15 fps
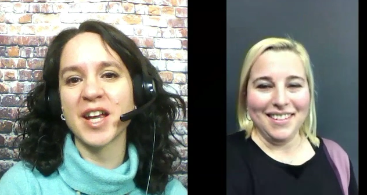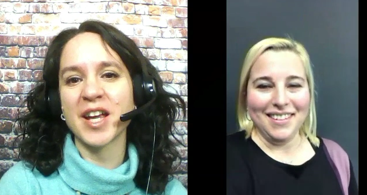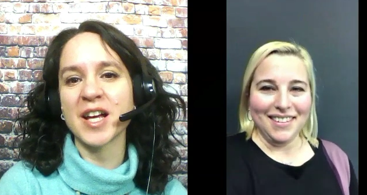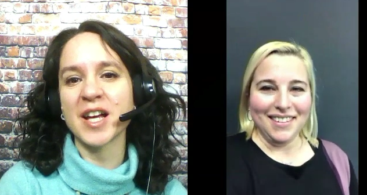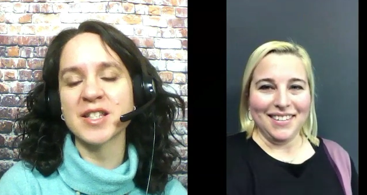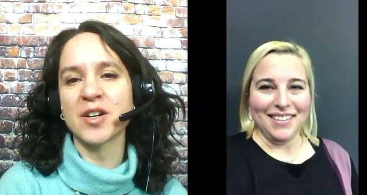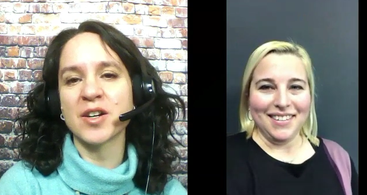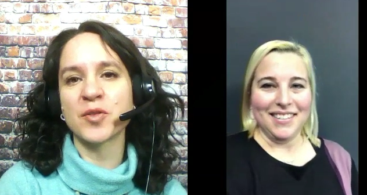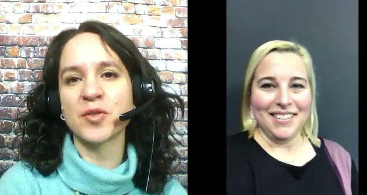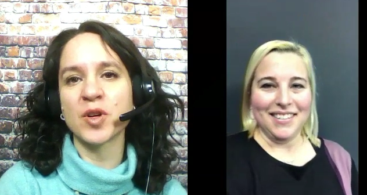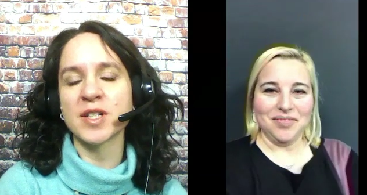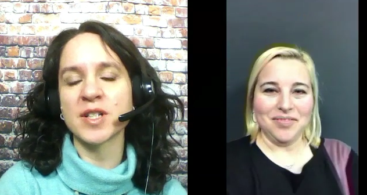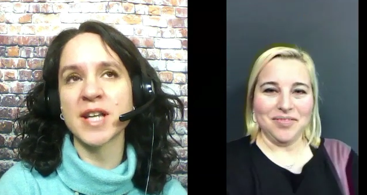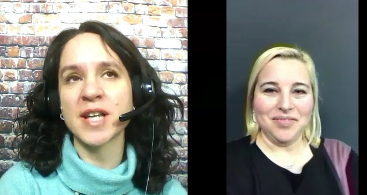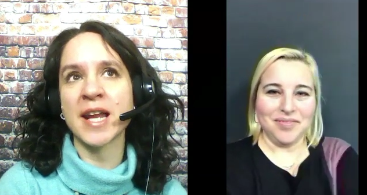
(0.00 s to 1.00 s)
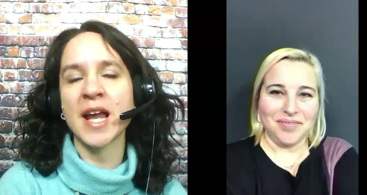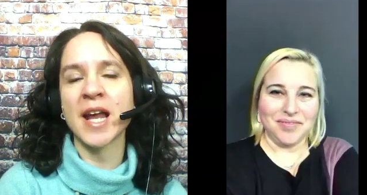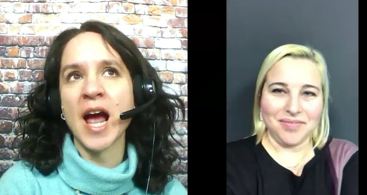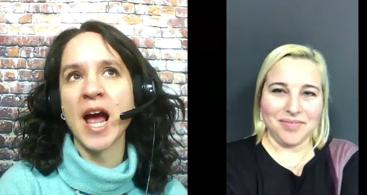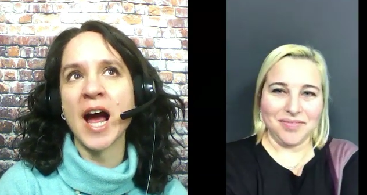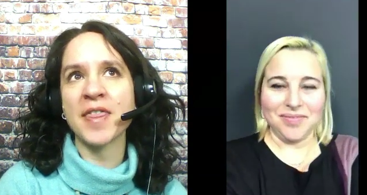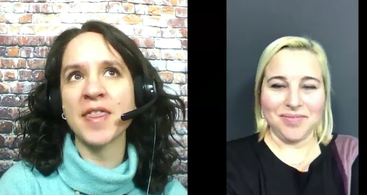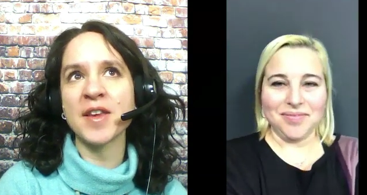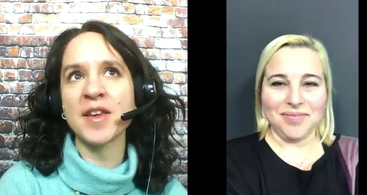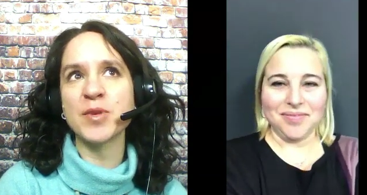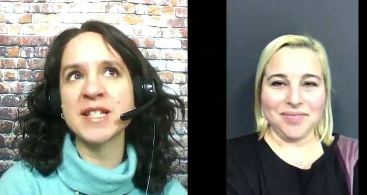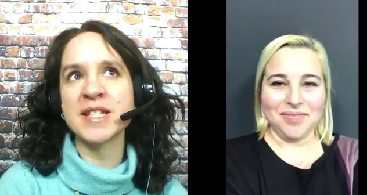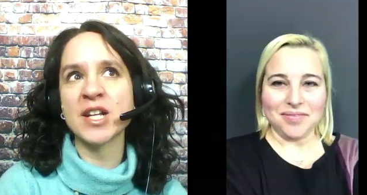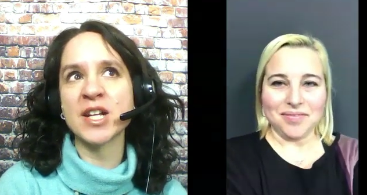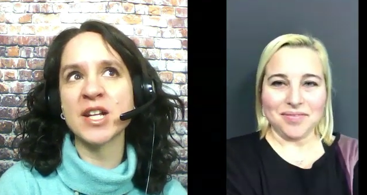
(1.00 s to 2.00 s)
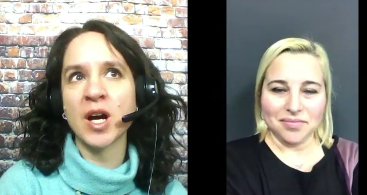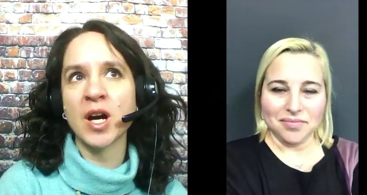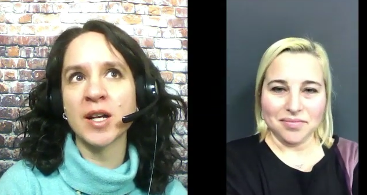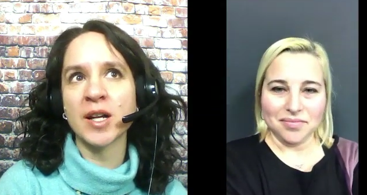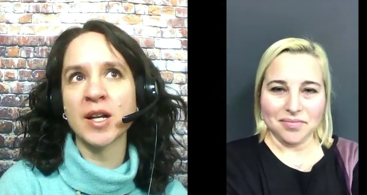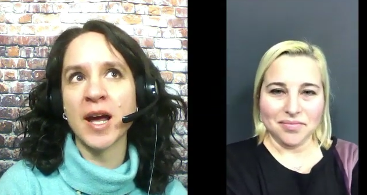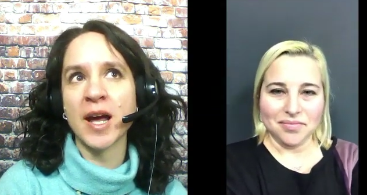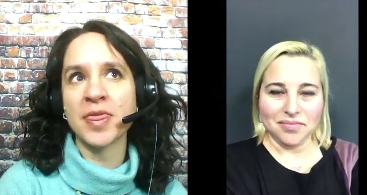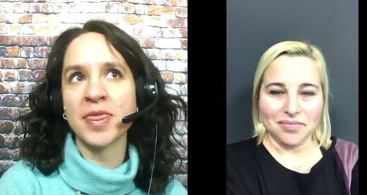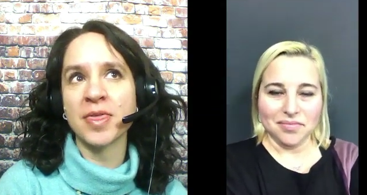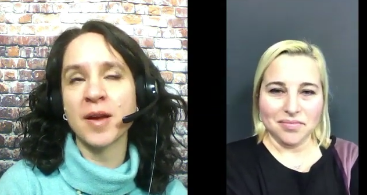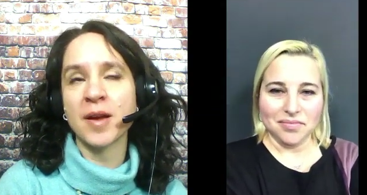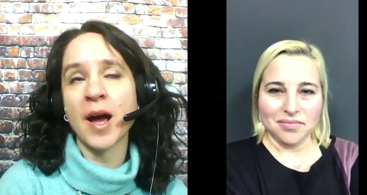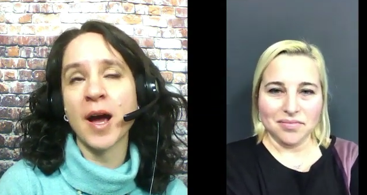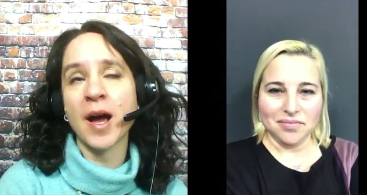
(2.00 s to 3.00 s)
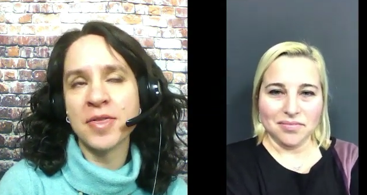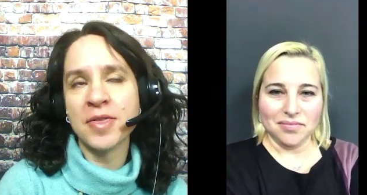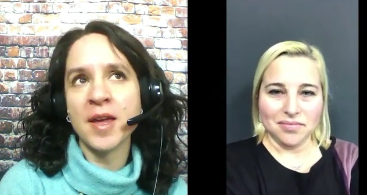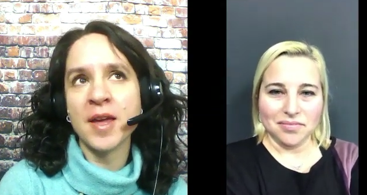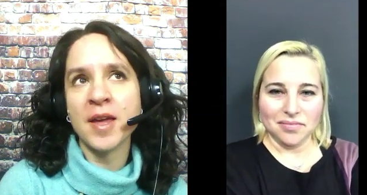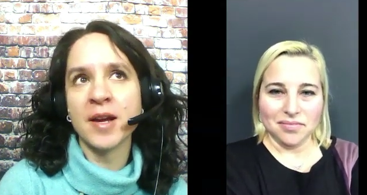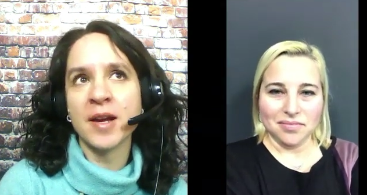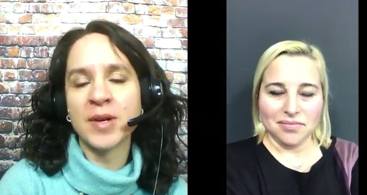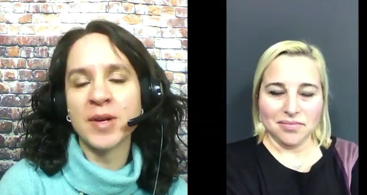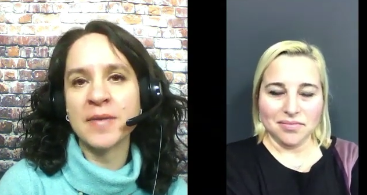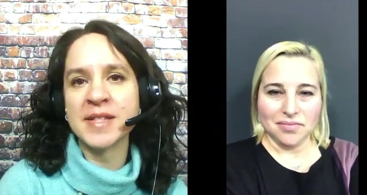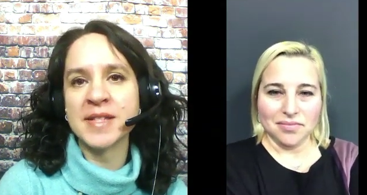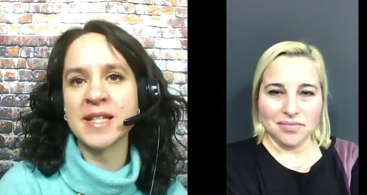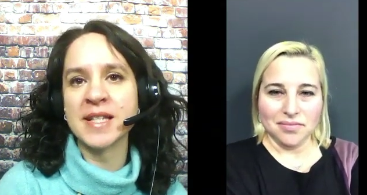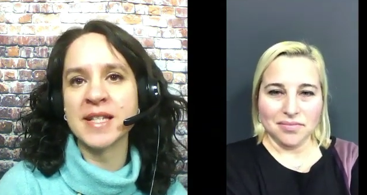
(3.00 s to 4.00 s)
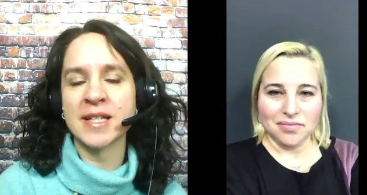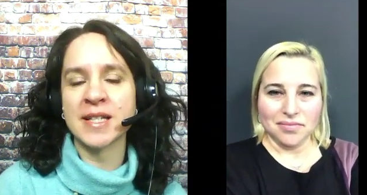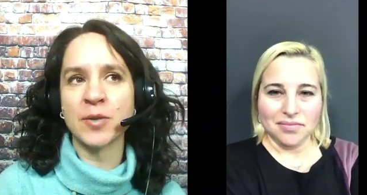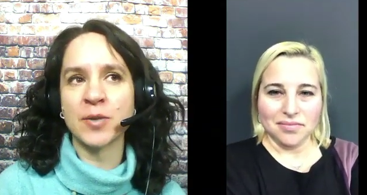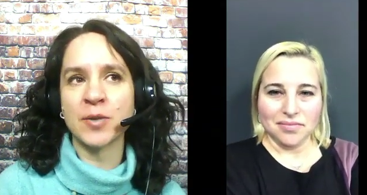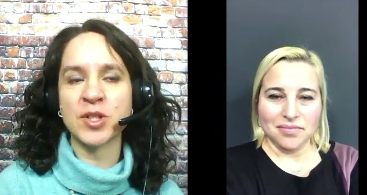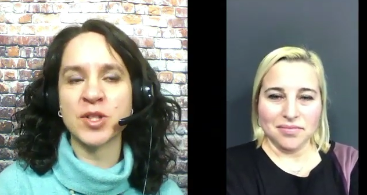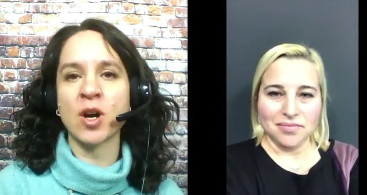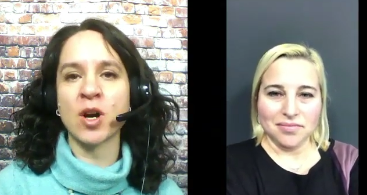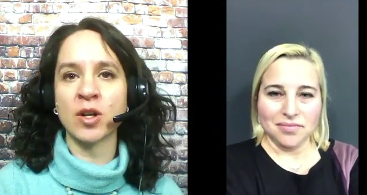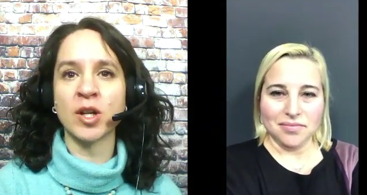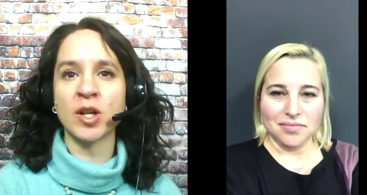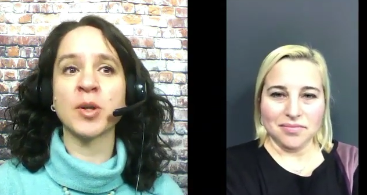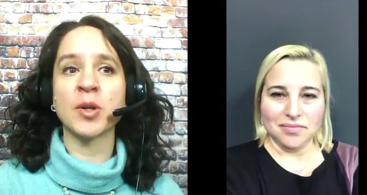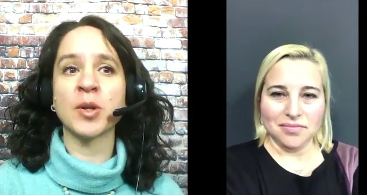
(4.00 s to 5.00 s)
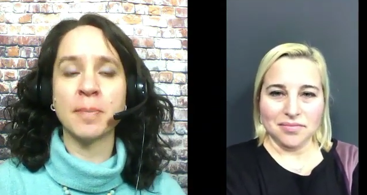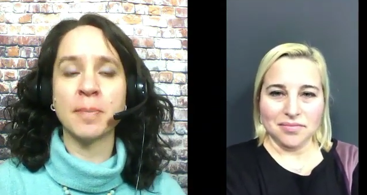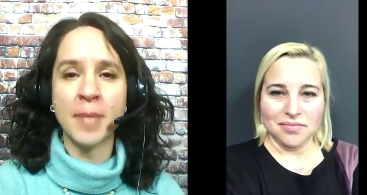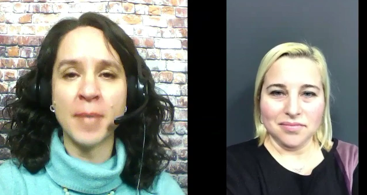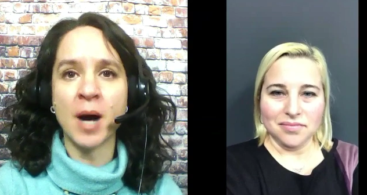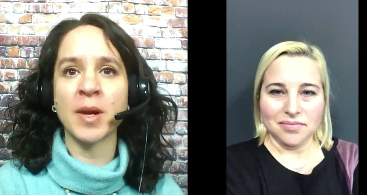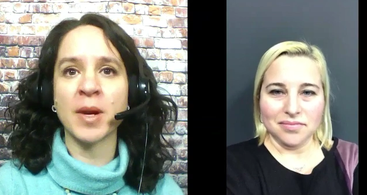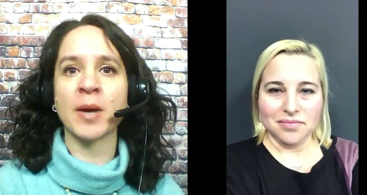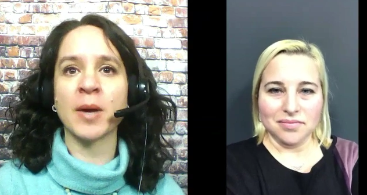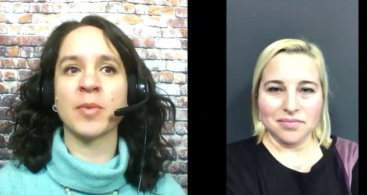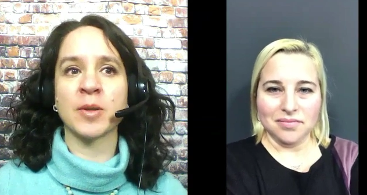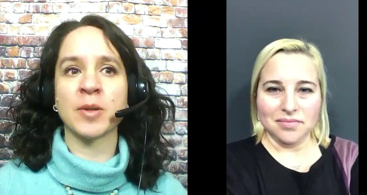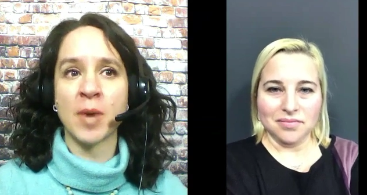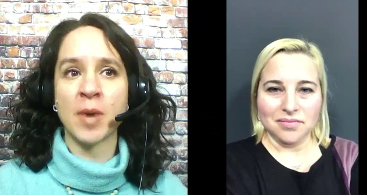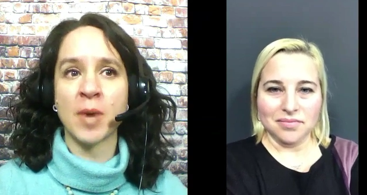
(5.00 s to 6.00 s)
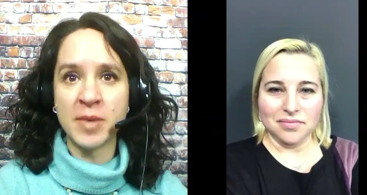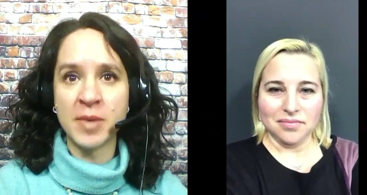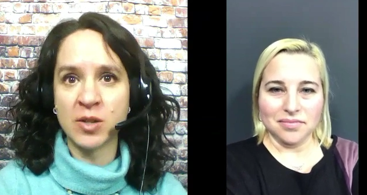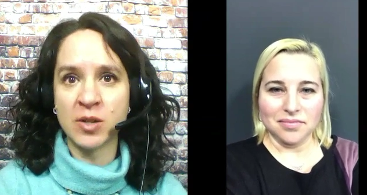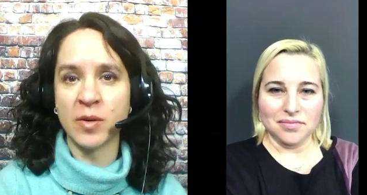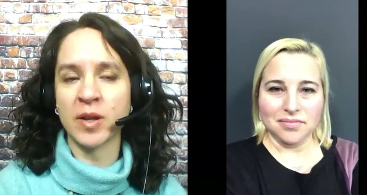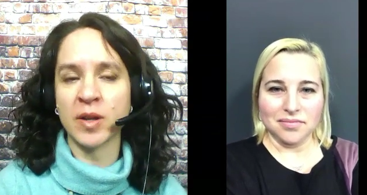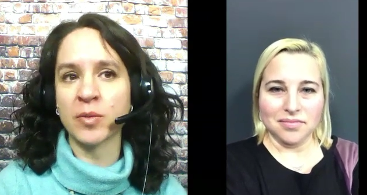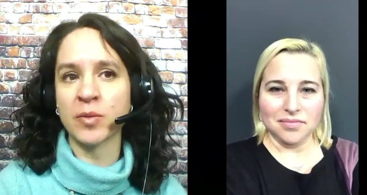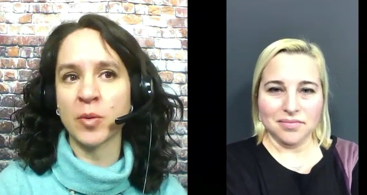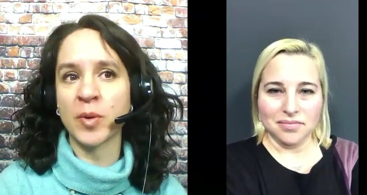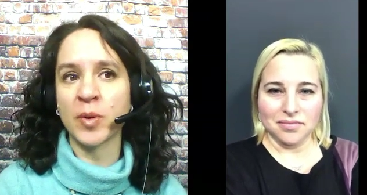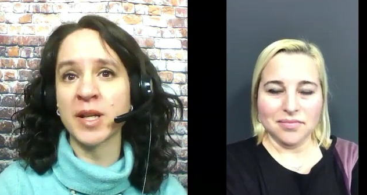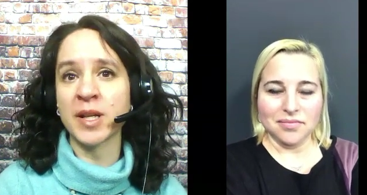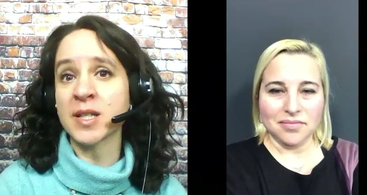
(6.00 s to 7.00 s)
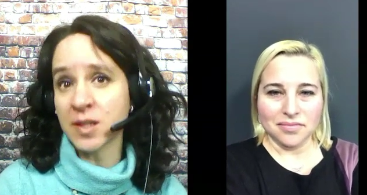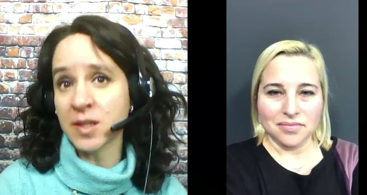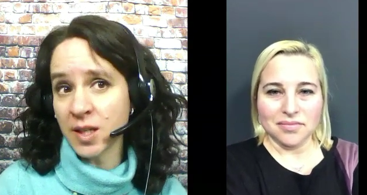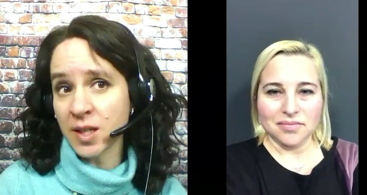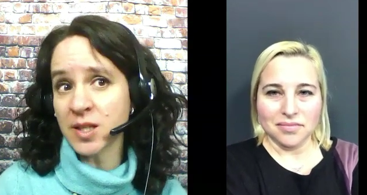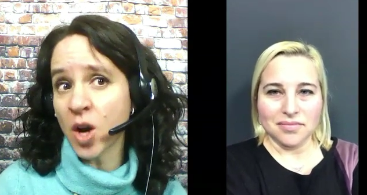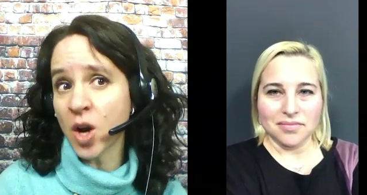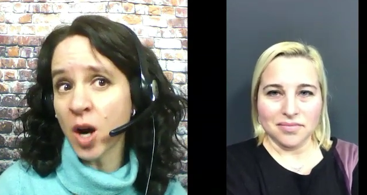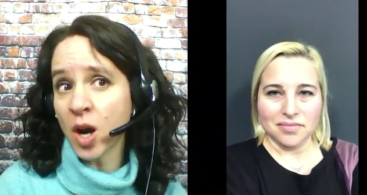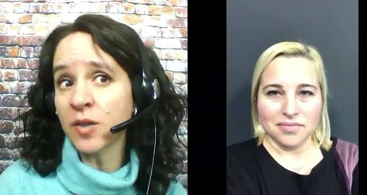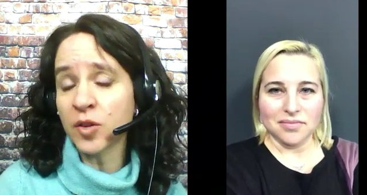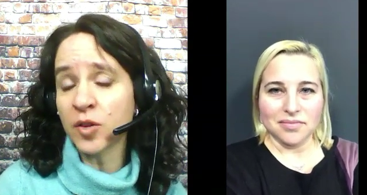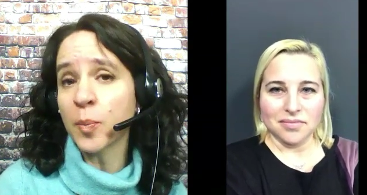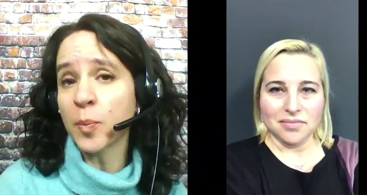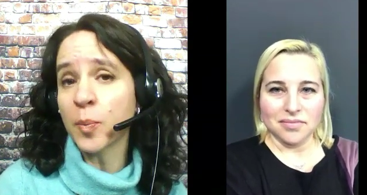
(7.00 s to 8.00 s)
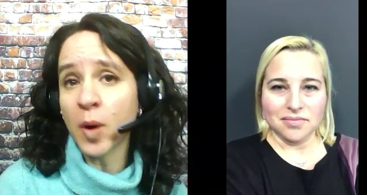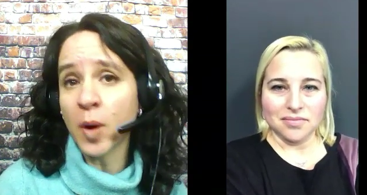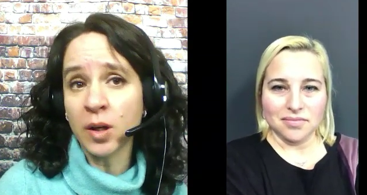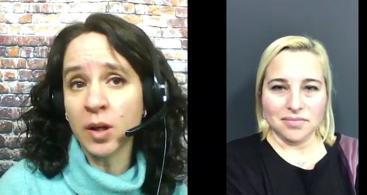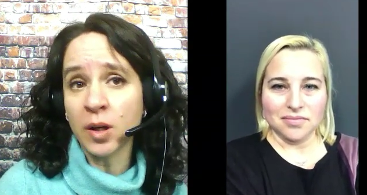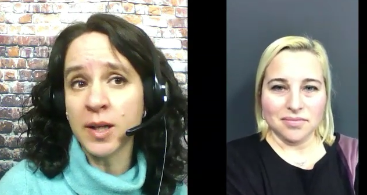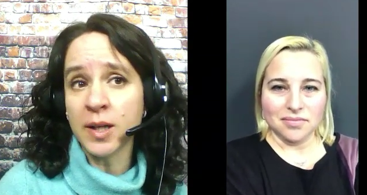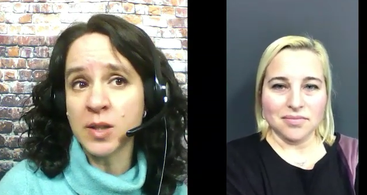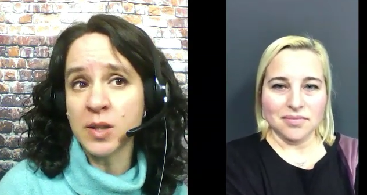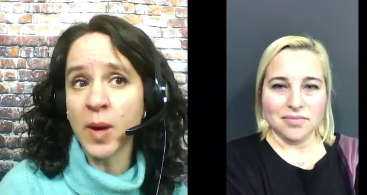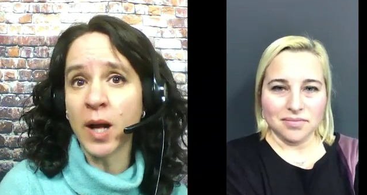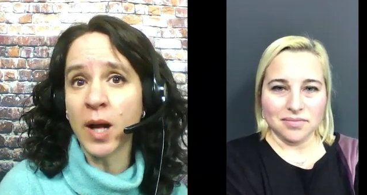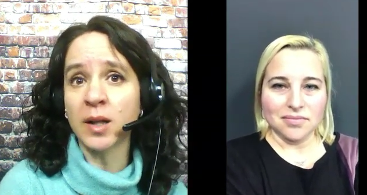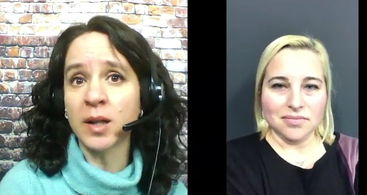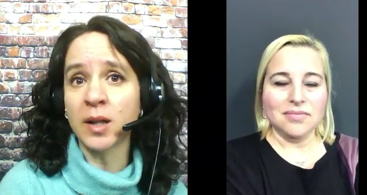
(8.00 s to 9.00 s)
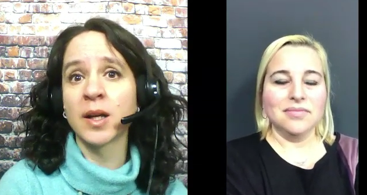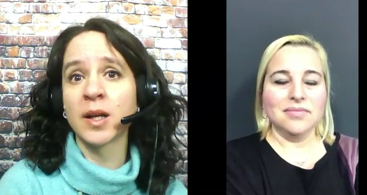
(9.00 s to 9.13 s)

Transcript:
Speaker 1: I think we tend to forget, we put a lot, I, th I think what I've seen is that we talk a lot about the mom, like what the mom is going through, but it's it's hard for the partner as well.